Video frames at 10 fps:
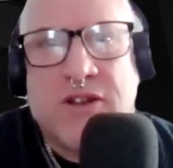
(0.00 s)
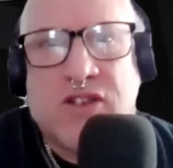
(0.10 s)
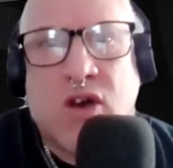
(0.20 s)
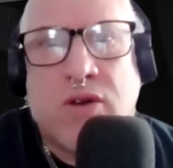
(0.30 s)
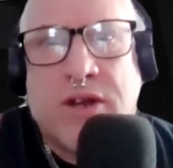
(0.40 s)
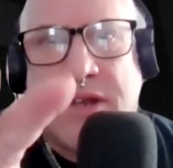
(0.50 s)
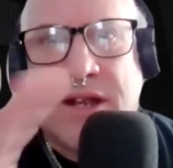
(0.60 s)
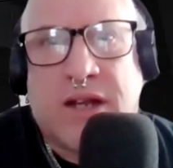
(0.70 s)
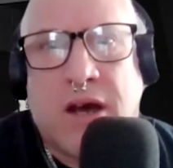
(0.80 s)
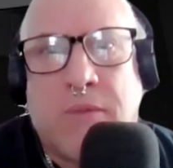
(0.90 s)
on his own and
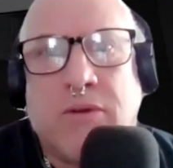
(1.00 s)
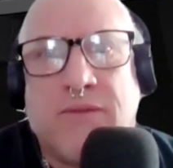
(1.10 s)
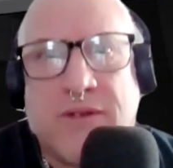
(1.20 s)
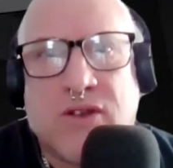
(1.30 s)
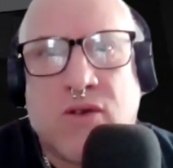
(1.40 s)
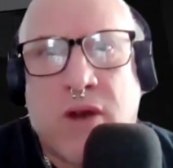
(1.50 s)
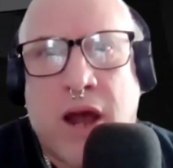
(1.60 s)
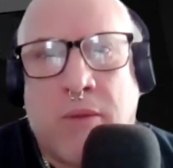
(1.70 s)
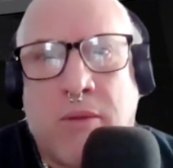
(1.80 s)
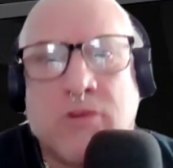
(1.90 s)
did a couple of his own
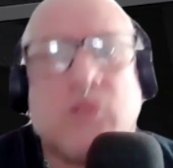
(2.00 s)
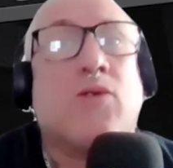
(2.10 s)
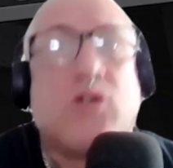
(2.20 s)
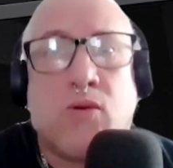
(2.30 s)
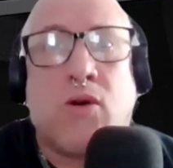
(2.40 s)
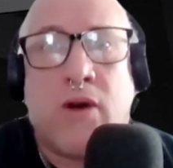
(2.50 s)
albums, which were